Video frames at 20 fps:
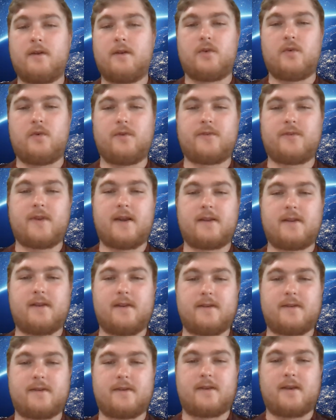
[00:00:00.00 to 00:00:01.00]
Tools like
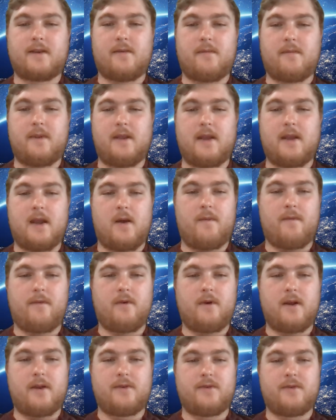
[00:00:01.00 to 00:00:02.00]
this can be
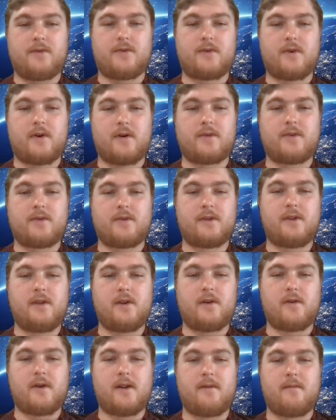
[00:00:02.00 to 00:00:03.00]
helpful as you start to
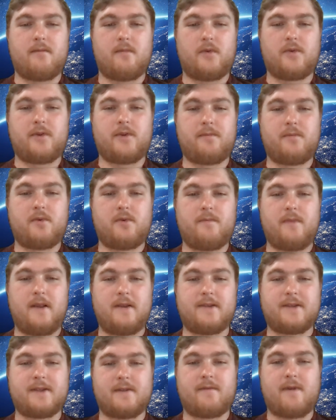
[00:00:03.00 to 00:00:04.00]
curate multiple
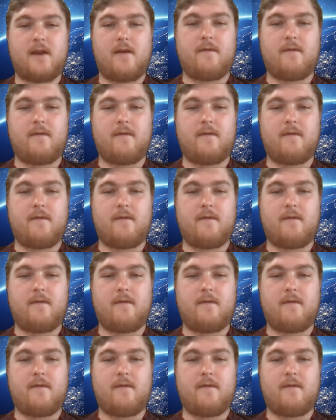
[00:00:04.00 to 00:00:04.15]
pieces of